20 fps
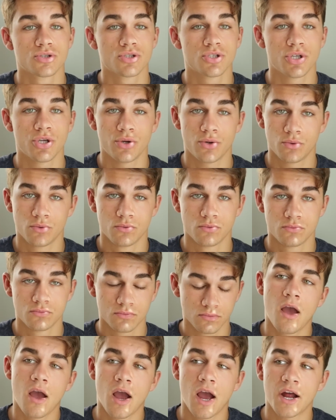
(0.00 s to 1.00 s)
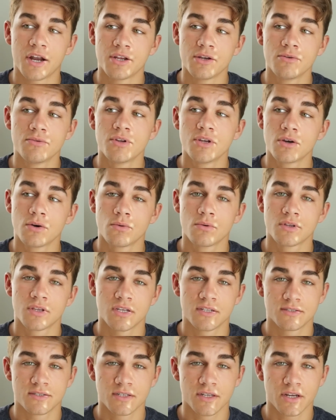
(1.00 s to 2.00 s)
Two, how do you deal with
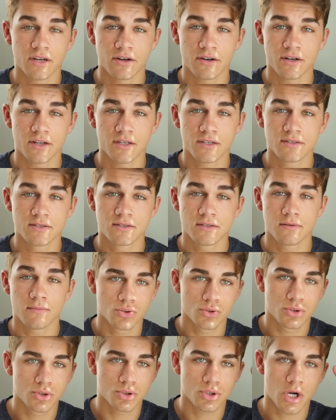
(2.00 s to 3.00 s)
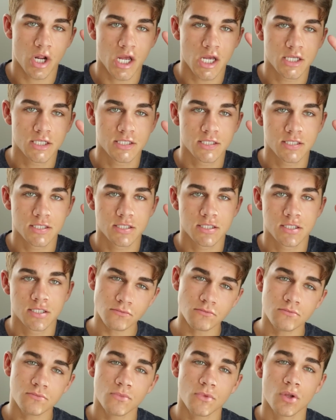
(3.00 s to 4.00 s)
insecurities? Three.
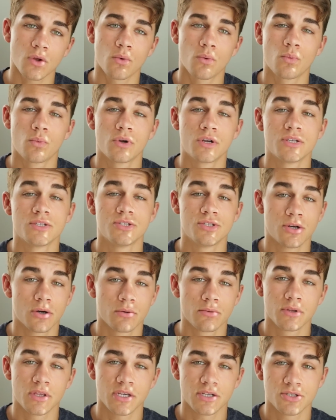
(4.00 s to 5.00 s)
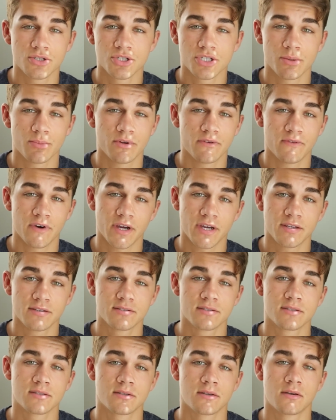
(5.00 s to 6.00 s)
What is your relationship
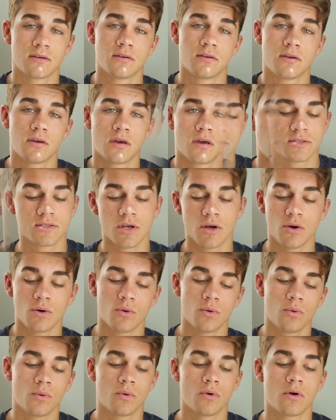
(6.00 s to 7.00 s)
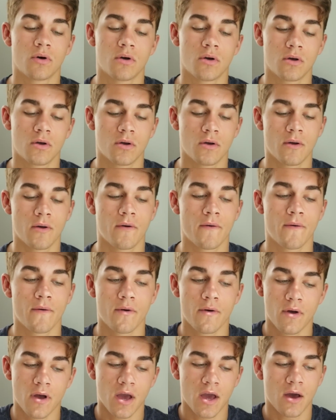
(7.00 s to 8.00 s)
advice? So,
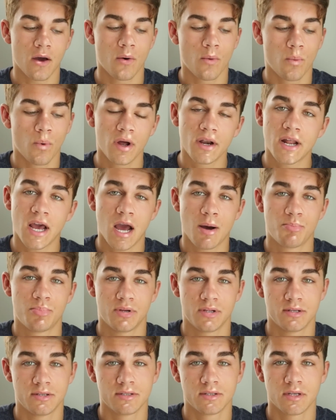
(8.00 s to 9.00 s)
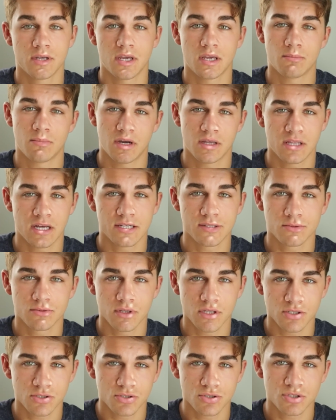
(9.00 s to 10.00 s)
what happened in my last
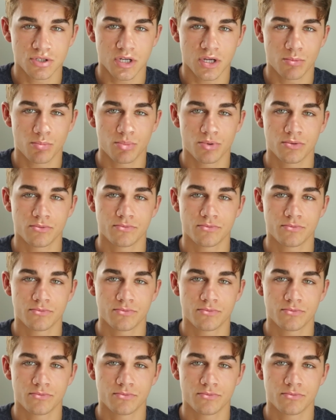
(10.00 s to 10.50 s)
relationship?